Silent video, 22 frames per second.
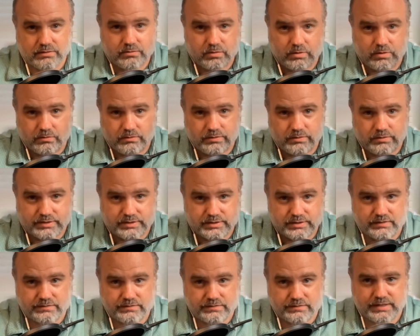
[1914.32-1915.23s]
quote, the
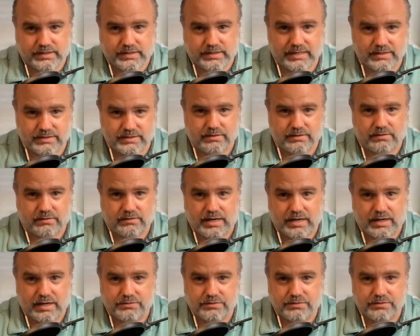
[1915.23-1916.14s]
safest asset
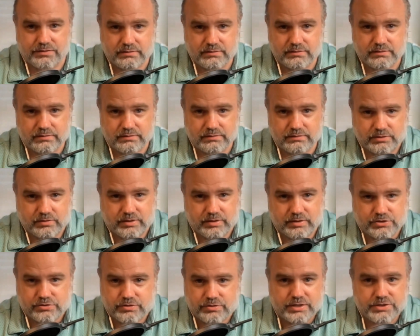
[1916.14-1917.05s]
around,
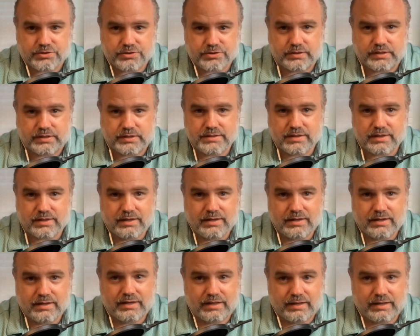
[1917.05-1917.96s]
US treasuries,
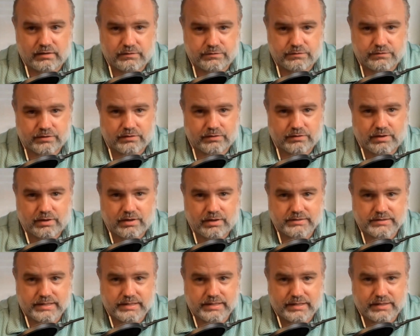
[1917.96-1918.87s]
if they're
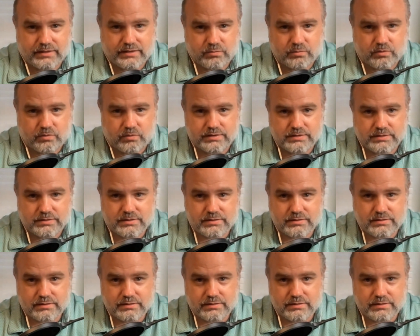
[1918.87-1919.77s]
long dated
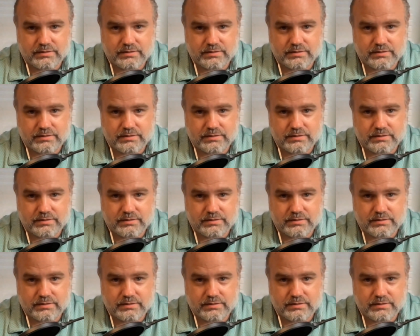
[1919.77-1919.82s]
ones,